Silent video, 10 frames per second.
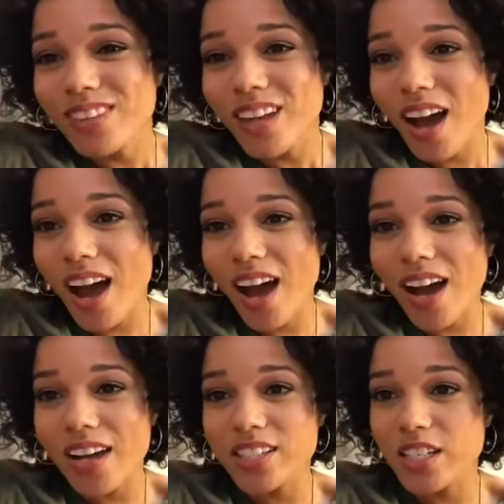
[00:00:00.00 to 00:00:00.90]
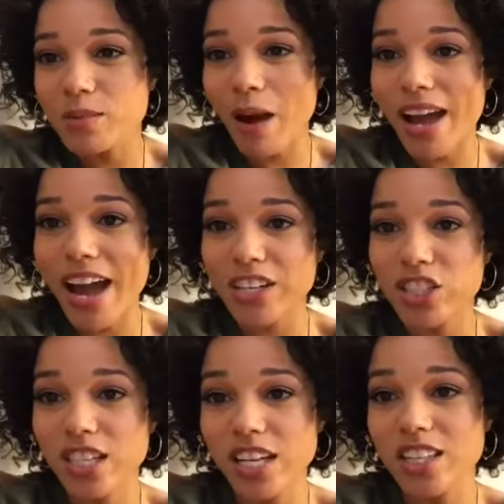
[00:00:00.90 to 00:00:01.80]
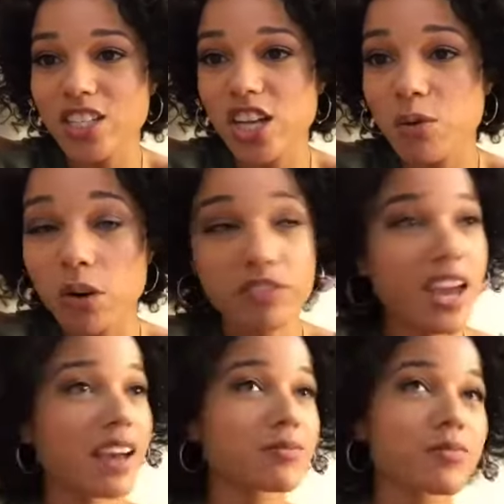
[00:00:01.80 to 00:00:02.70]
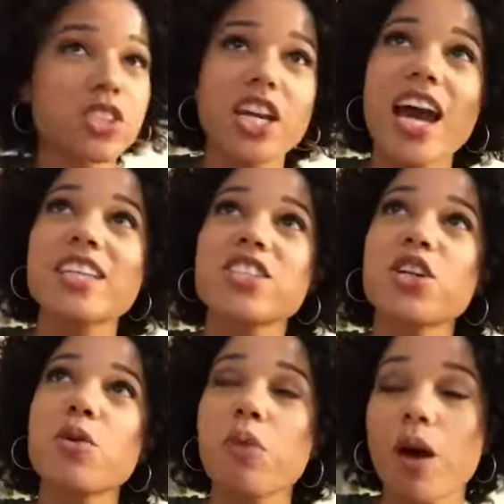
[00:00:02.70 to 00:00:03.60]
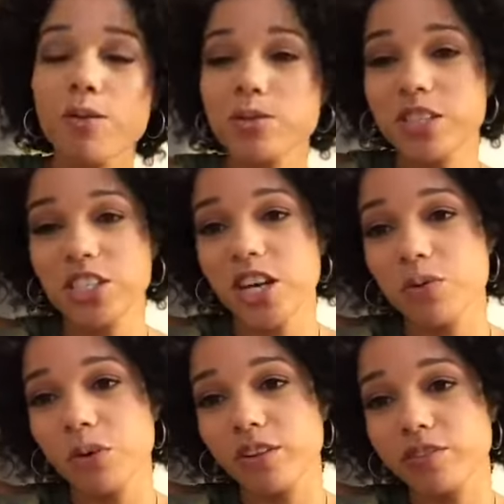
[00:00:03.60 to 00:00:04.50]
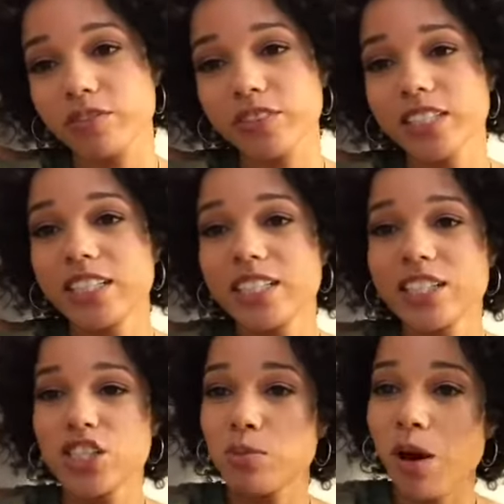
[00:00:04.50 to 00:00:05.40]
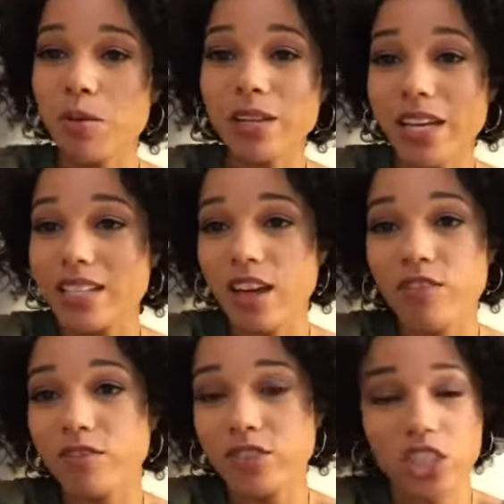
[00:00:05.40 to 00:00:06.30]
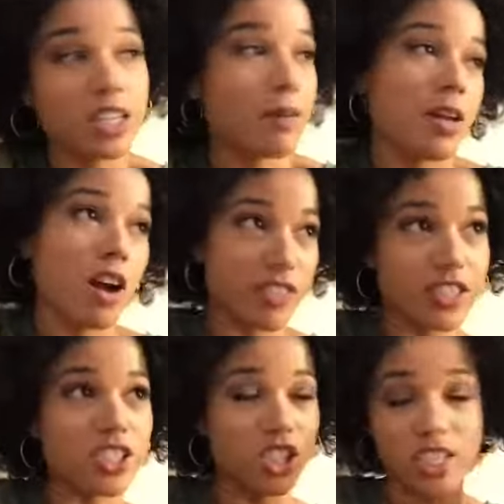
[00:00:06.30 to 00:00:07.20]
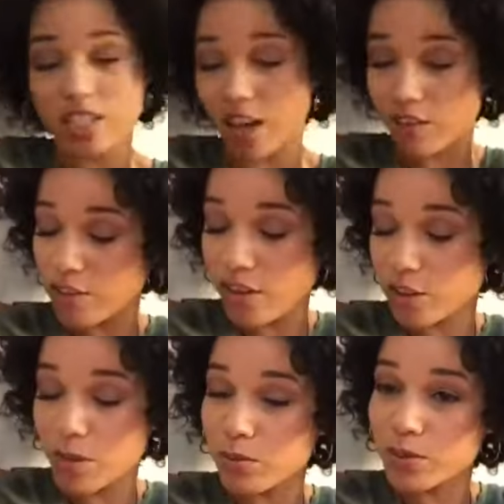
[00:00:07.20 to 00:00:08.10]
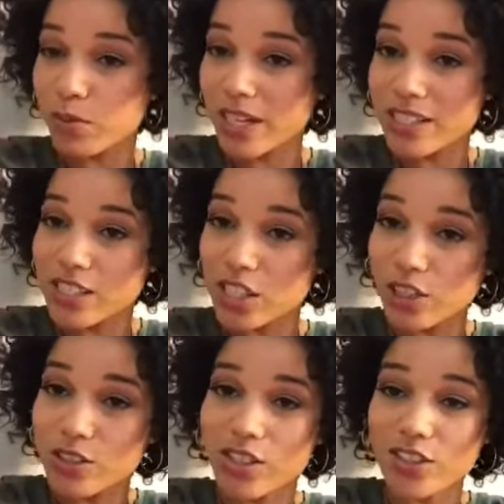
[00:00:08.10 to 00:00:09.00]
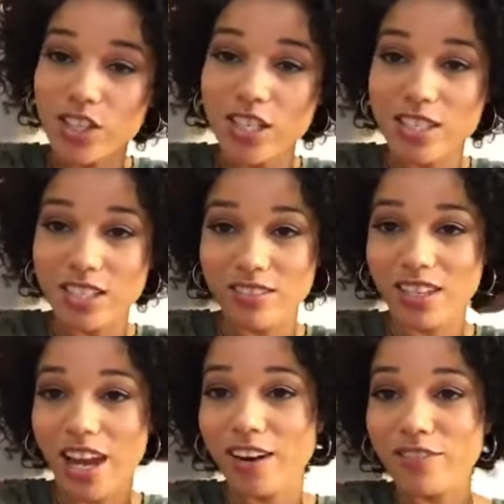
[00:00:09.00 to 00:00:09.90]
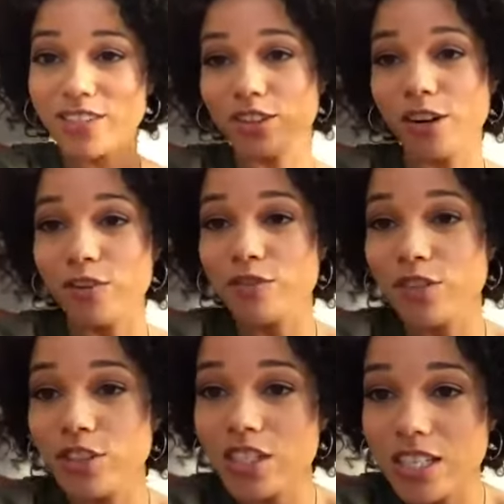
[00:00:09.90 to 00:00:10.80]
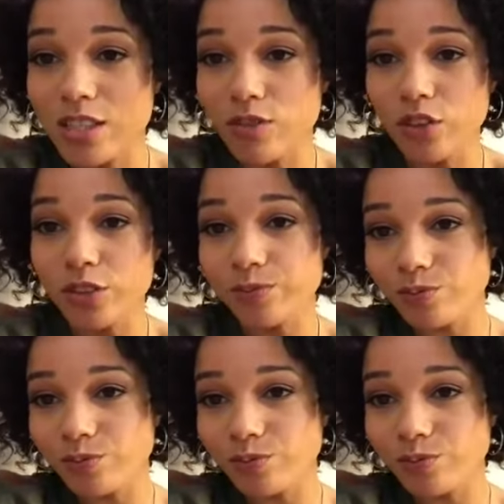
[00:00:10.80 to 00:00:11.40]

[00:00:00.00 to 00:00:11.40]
Does Maya actually eat at the Jade Wolf? Yeah, she has no problems with the Jade Wolf. She probably eats off, obviously she eats off of other people's plates too, so she doesn't even care if it's her own food, she eats the food.